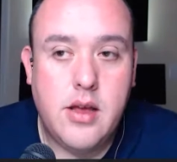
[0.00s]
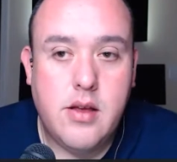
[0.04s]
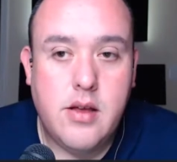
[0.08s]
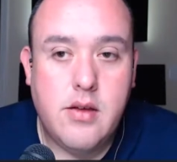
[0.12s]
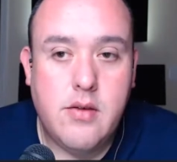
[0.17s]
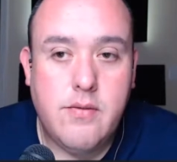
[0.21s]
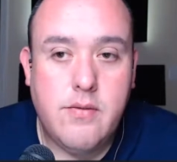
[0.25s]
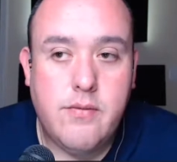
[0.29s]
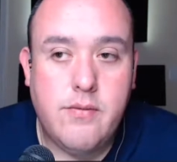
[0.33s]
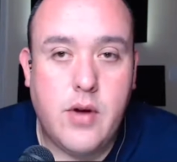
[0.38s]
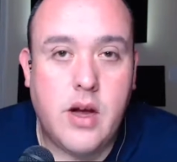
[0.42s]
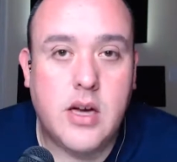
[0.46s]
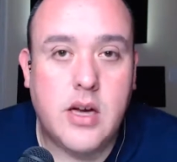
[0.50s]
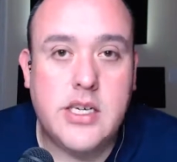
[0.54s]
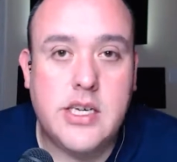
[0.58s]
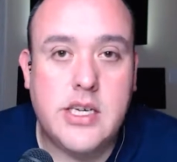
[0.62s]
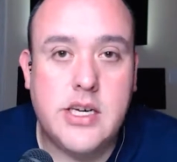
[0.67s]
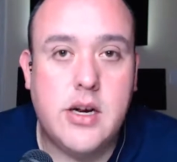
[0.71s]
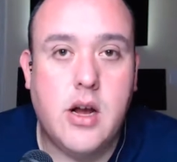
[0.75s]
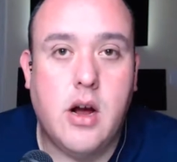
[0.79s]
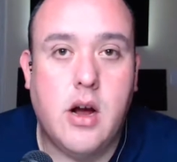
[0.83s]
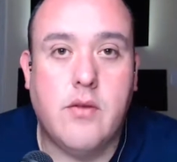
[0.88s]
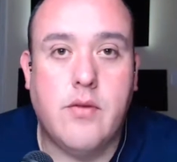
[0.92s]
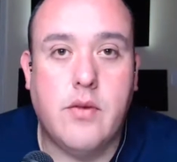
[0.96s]
function
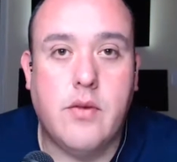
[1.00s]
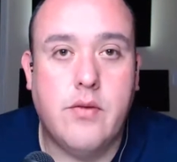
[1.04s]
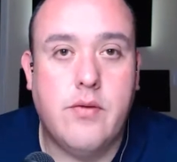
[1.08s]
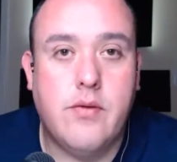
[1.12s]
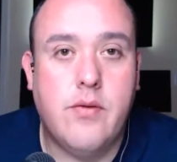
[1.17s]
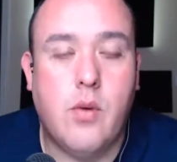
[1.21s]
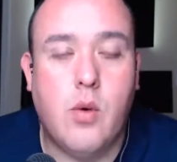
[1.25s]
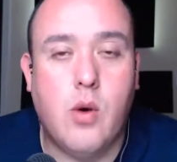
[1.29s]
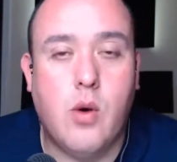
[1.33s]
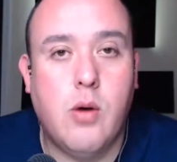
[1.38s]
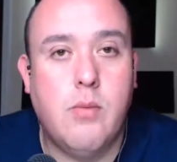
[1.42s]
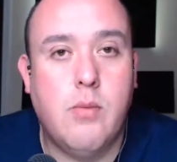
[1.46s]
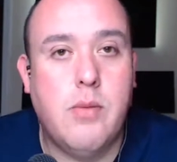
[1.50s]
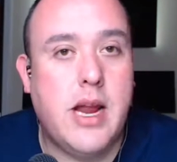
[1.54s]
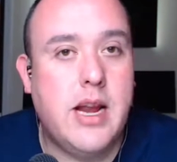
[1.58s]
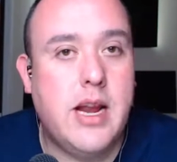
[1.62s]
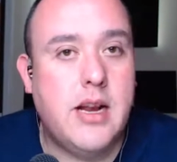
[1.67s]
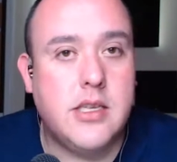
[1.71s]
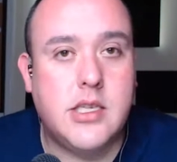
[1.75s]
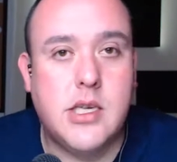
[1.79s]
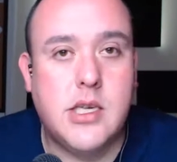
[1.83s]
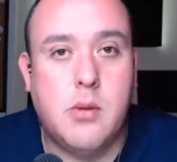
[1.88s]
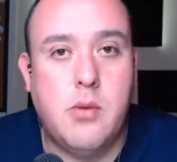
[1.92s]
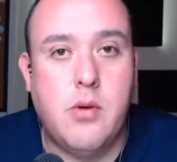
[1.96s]
over form in a
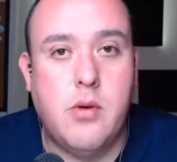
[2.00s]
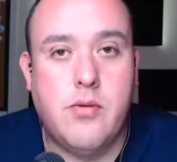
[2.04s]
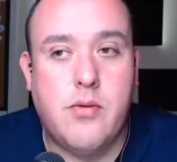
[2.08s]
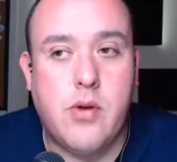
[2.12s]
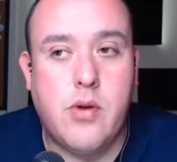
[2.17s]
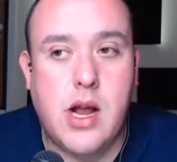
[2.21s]
subwoofer